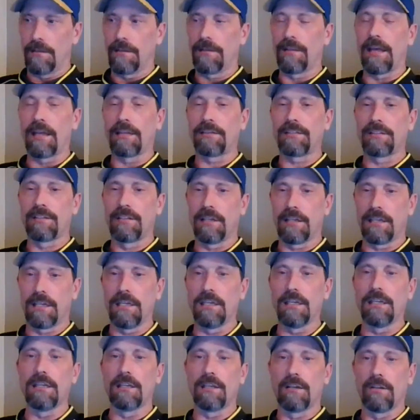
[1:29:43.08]
That's the
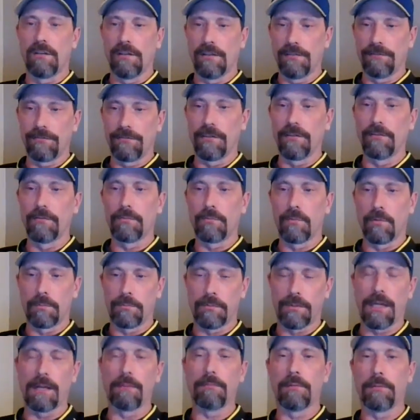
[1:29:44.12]
key. Cleveland will
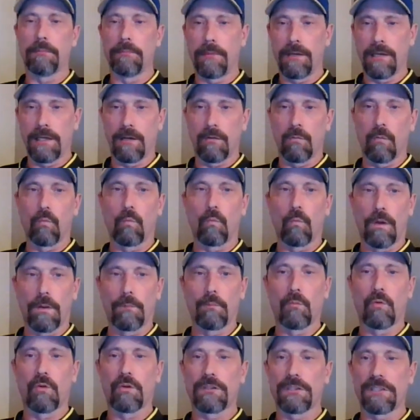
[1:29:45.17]
probably make one
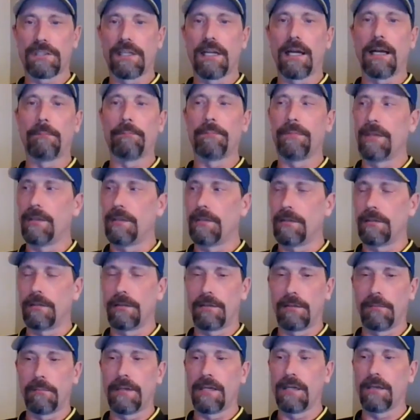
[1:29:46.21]
more stop than
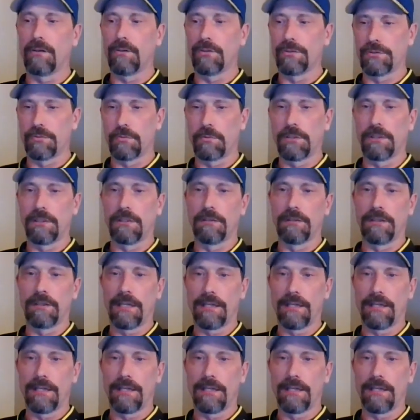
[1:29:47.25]
the Bengals will,